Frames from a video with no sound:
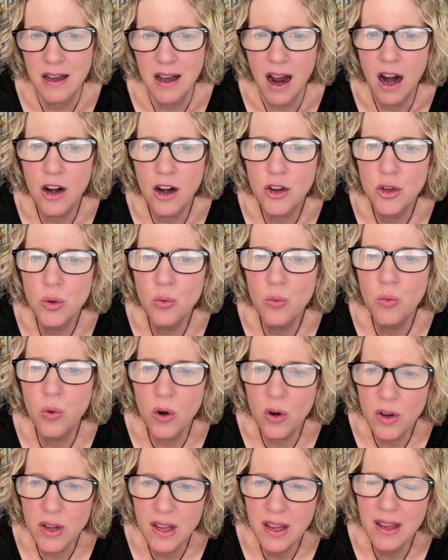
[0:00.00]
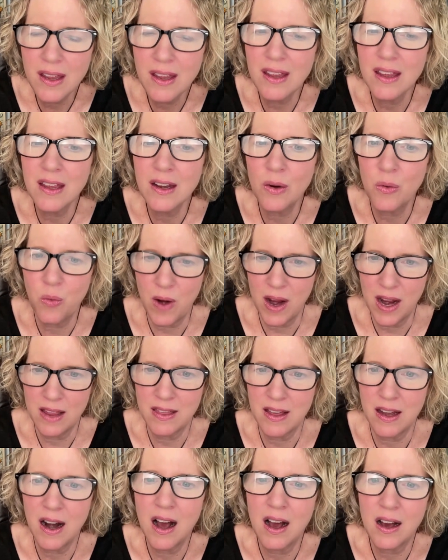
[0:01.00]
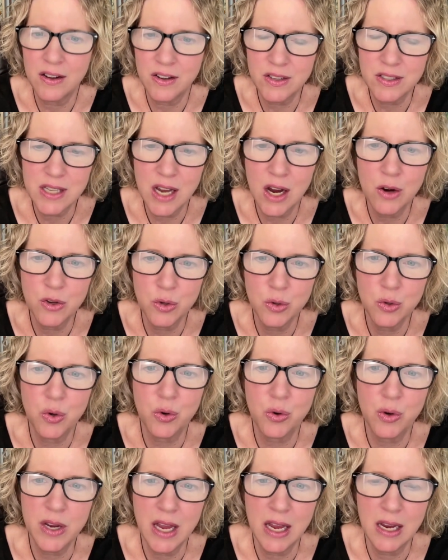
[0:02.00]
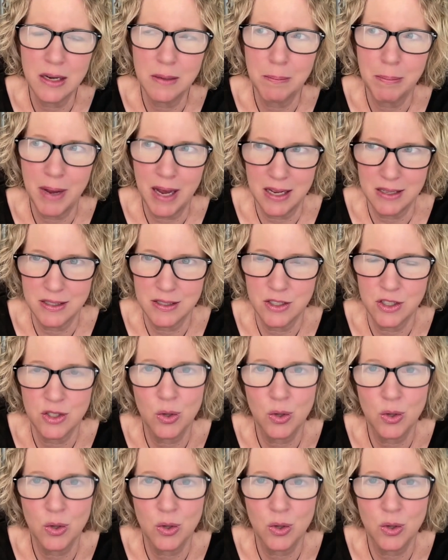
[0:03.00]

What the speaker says: Are you working in a way that honors how you create best?